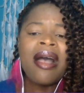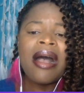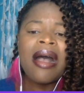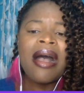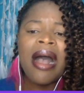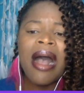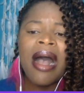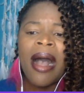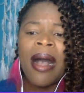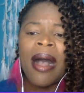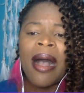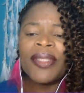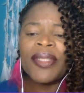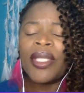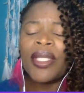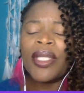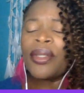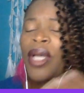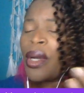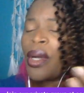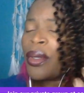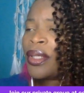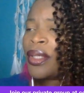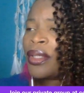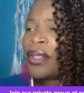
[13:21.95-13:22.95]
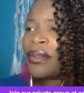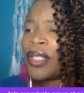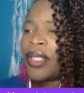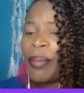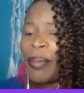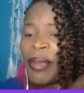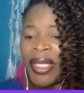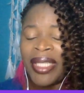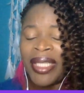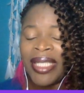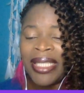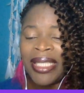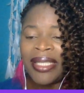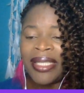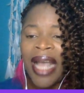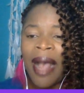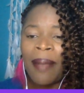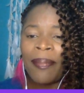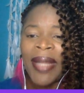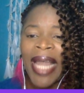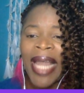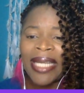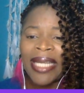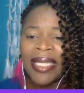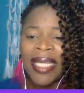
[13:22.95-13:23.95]
So go to
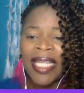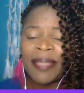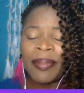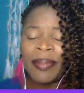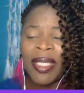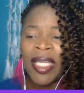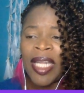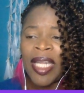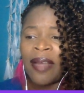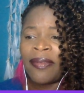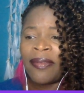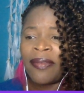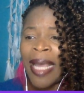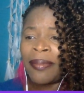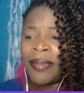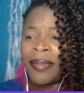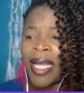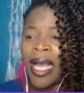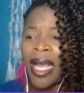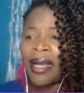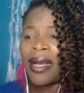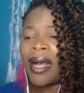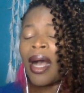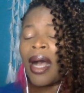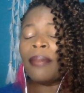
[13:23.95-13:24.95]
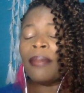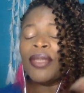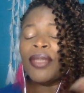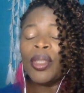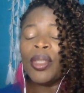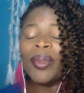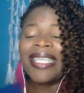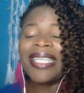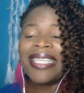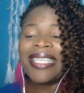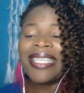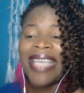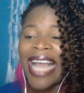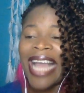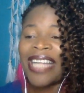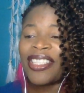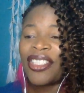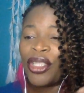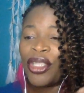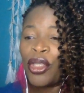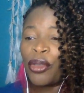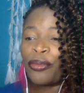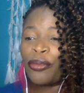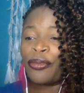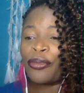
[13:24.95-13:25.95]
community.blacklesbianlovelab.com. You will get
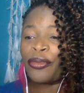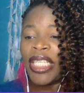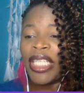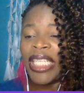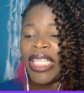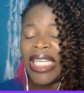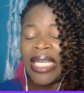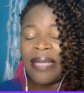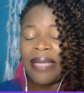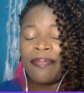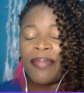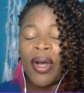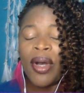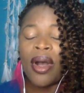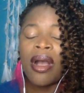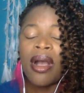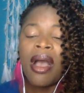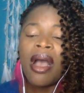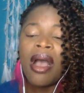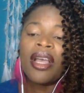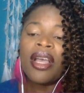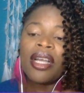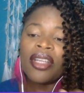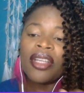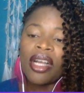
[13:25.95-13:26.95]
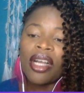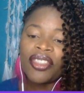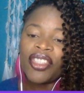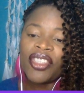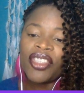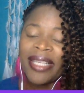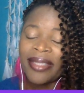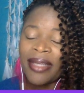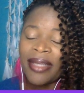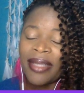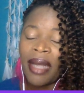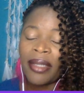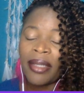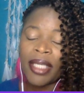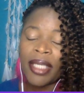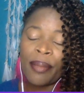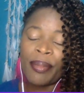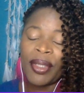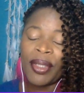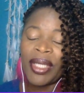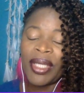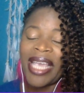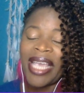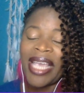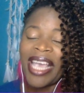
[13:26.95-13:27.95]
your free ebook just on
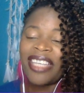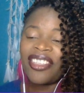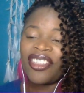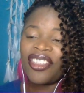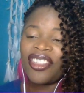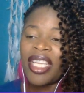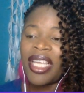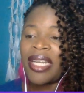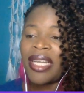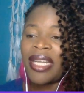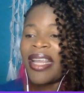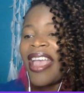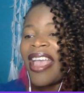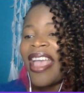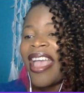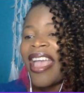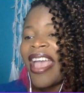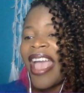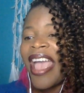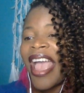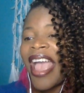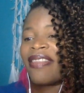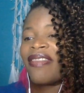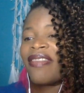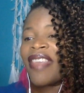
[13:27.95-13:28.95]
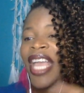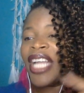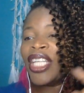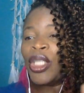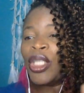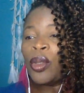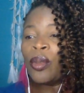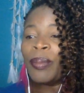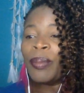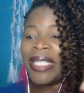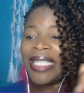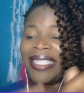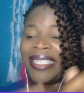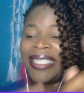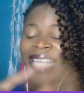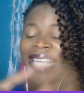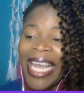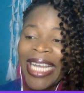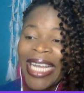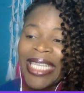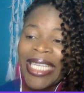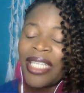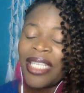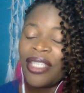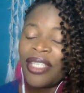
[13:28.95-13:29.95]
communication, and then you'll be
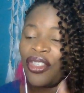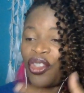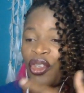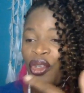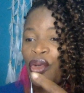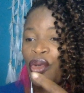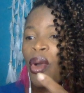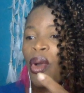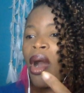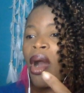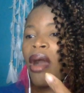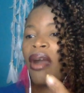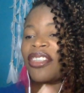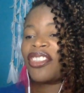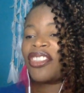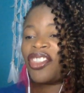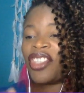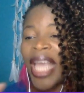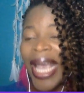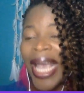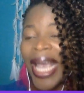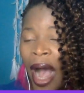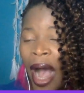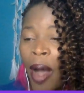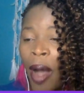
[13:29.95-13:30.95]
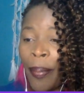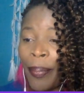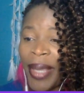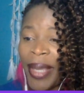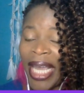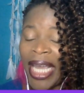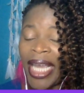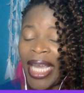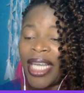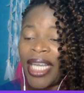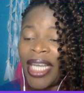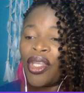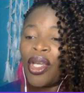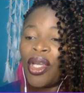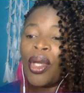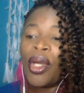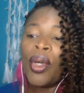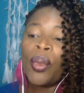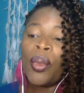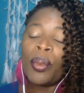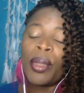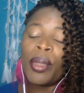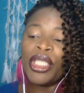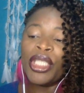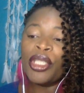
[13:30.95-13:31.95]
taken to our checkout page
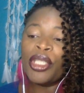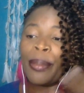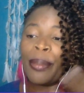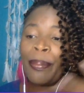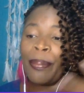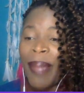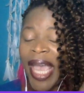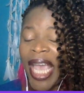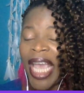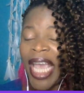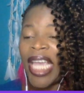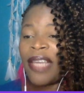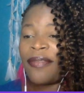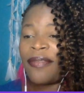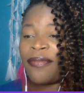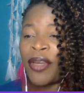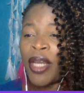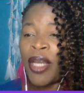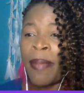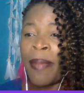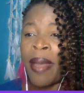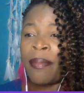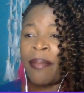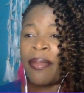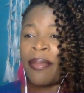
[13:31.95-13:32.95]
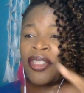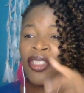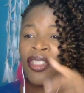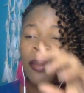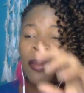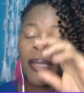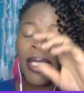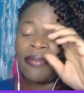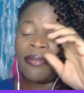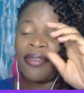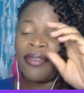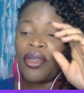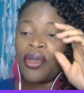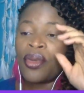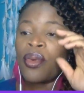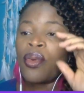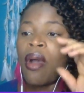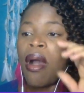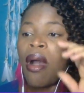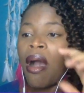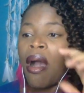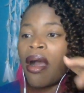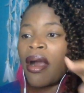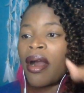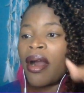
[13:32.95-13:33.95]
where you can pay for your membership. If you
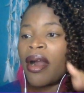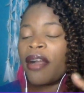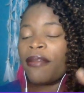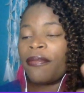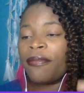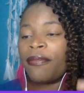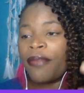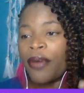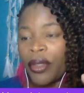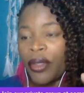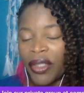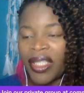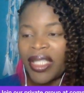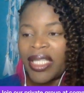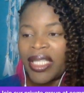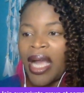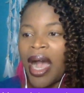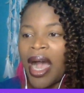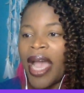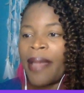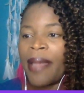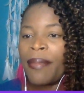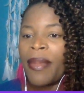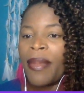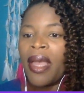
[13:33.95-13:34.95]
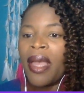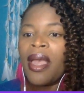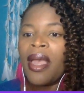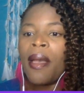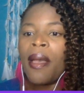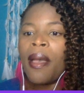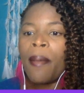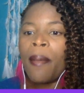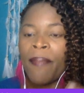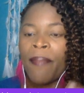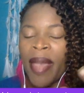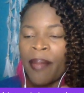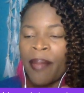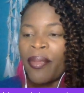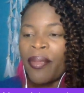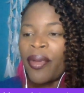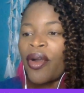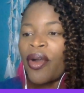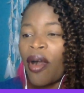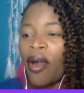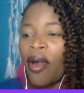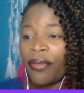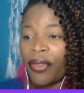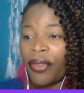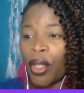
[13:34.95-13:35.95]
are a first-time member
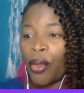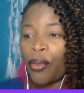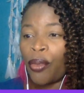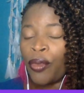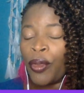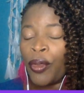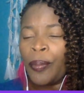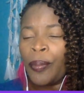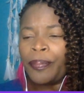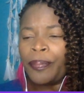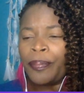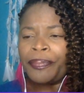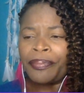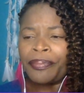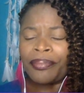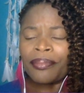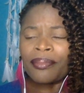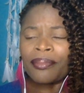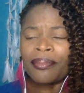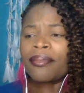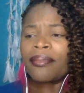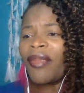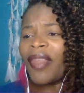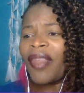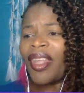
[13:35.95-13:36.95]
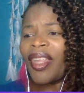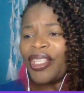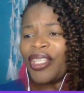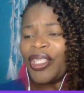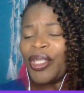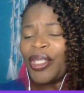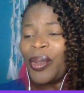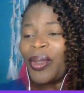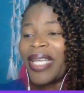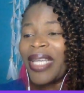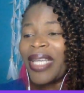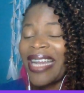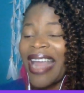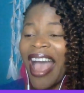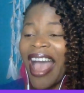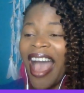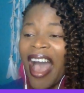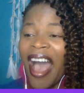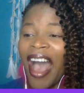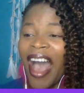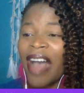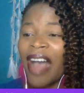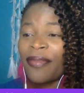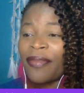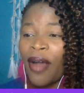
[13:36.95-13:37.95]
of the group, you'll get
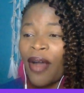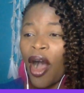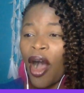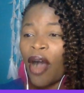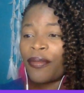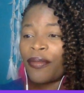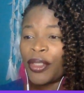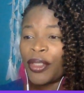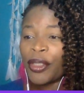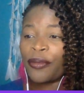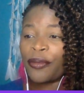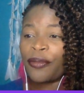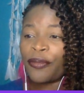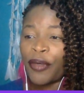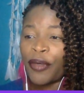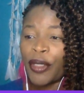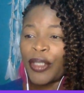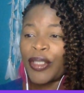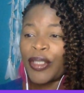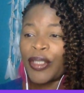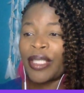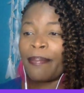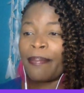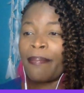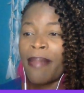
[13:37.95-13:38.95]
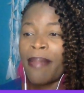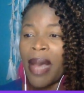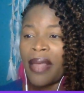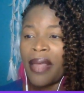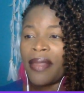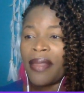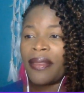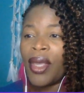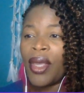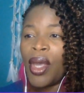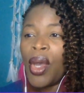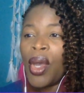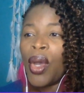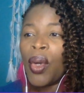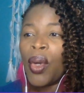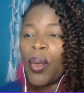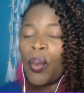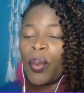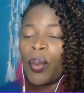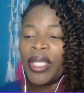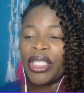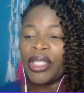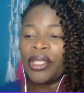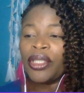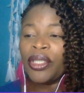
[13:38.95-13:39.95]
half off your first month
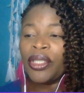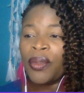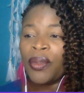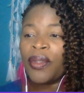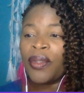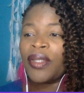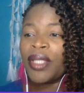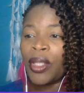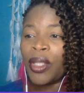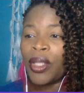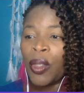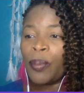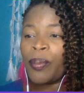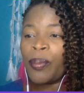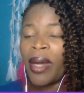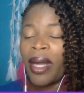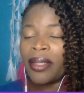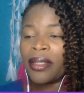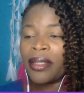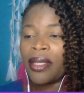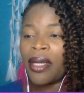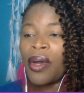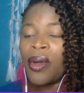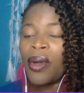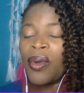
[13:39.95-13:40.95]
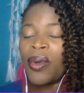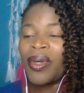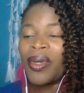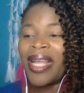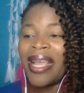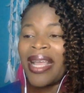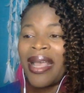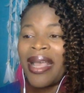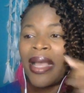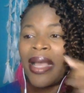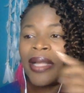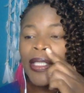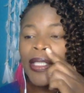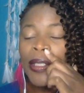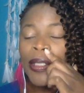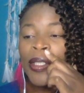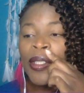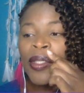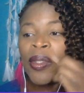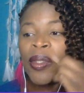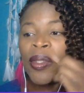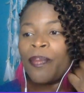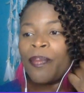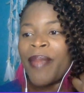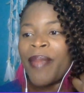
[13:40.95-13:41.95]
when you use the coupon code
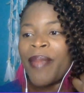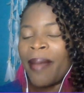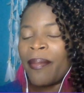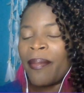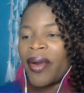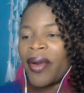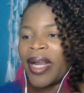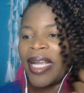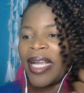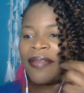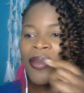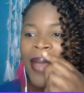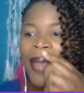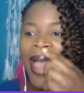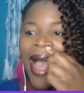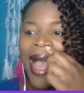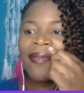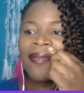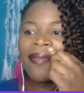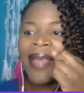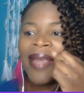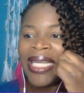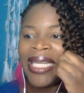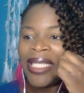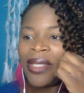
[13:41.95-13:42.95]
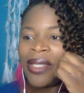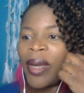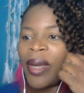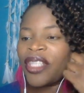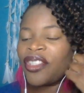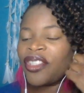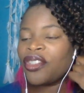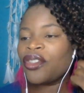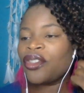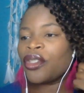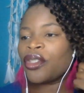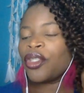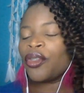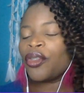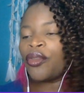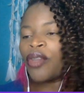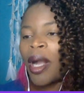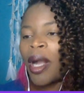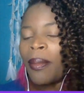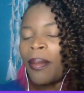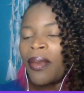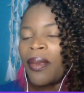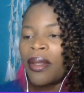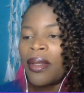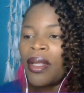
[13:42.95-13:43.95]
new member. If you have any questions or
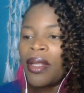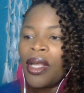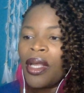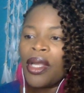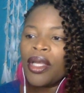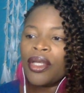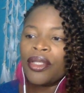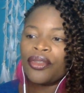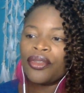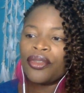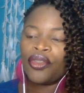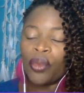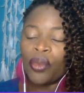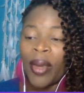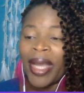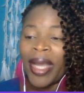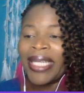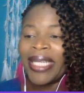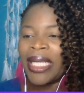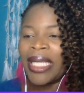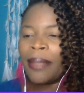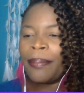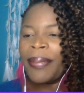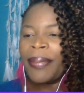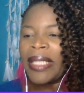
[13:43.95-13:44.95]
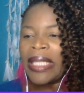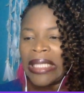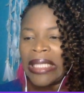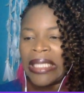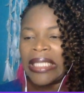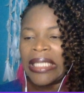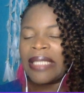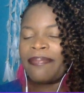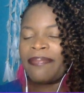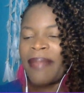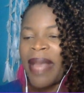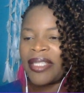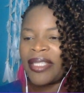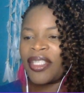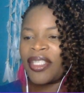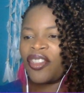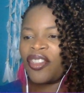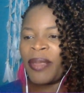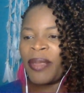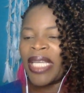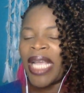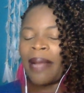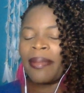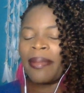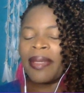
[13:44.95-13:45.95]
trouble joining, please message
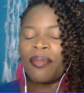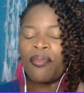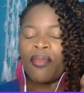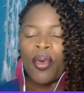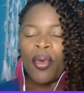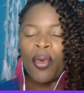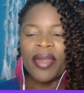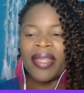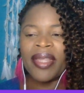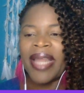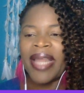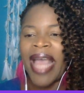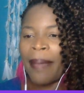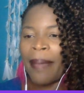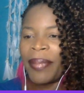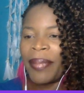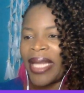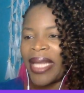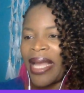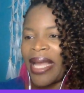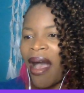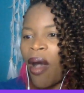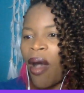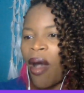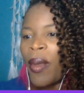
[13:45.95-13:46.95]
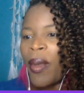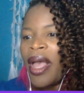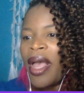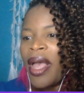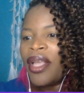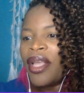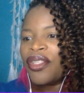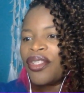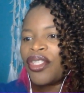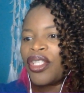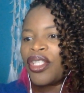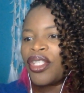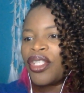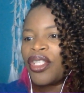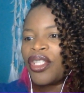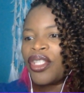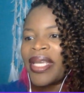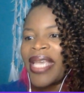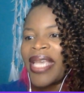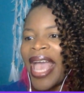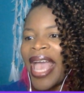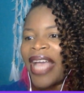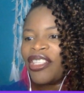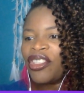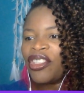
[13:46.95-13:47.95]
me. I'll be more than happy to help. So
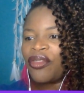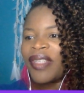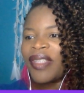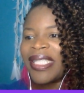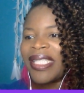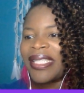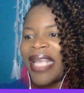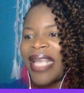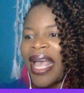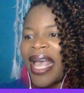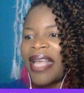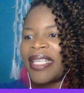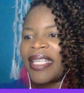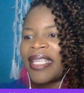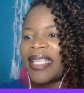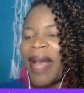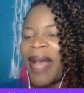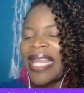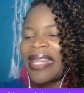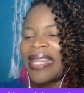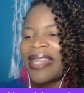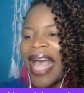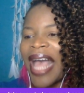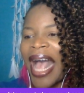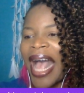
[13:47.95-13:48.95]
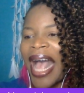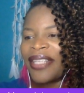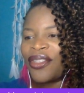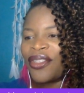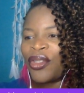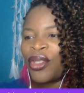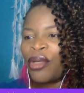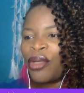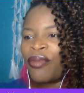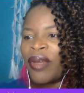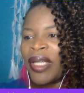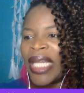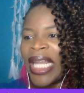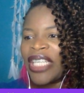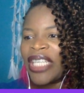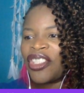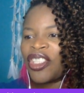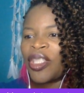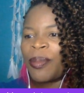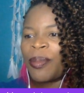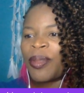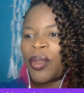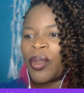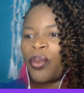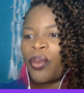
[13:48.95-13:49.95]
Kendra says, my last 2
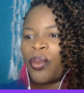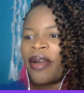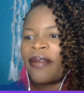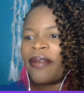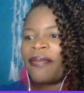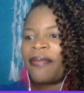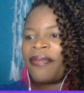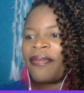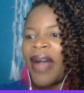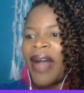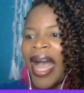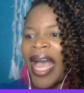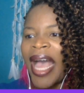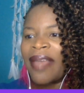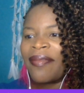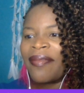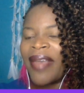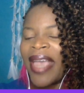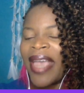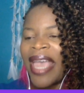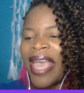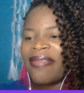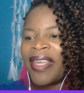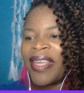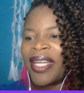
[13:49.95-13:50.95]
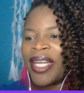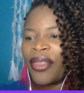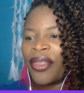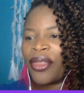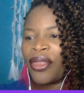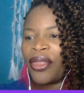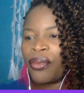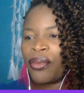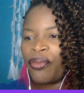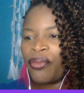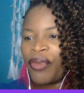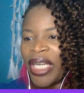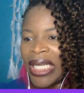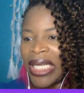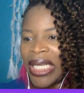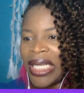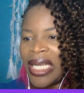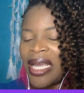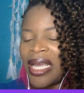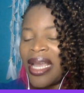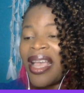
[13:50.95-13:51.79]
relationships were a 5 and then a 3.